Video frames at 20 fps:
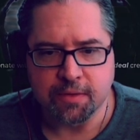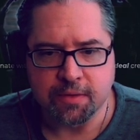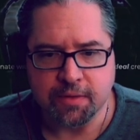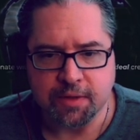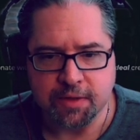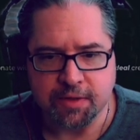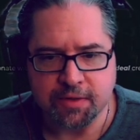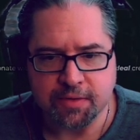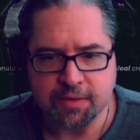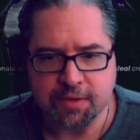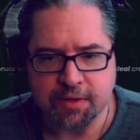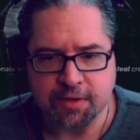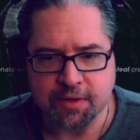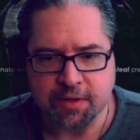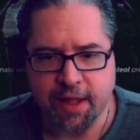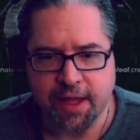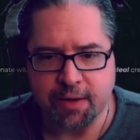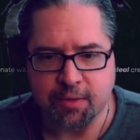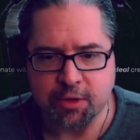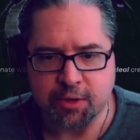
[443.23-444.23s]

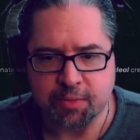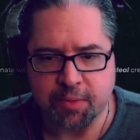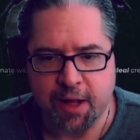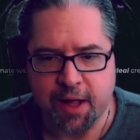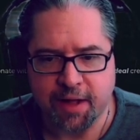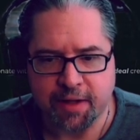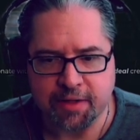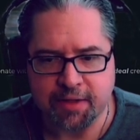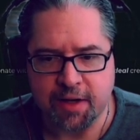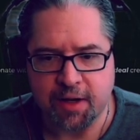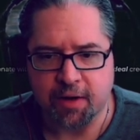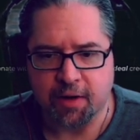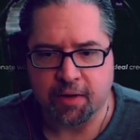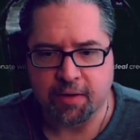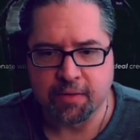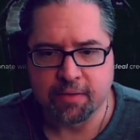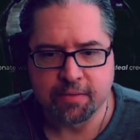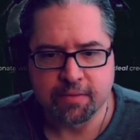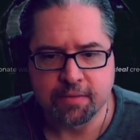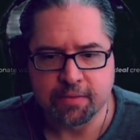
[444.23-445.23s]
this language block
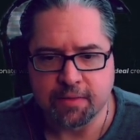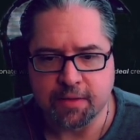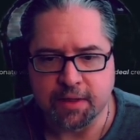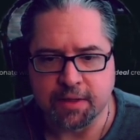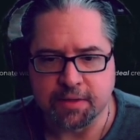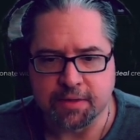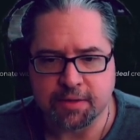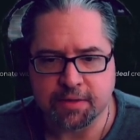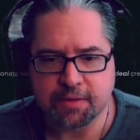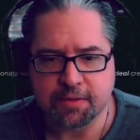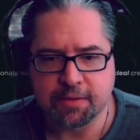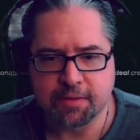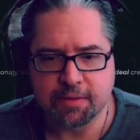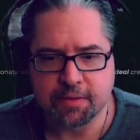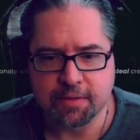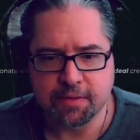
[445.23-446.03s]
here is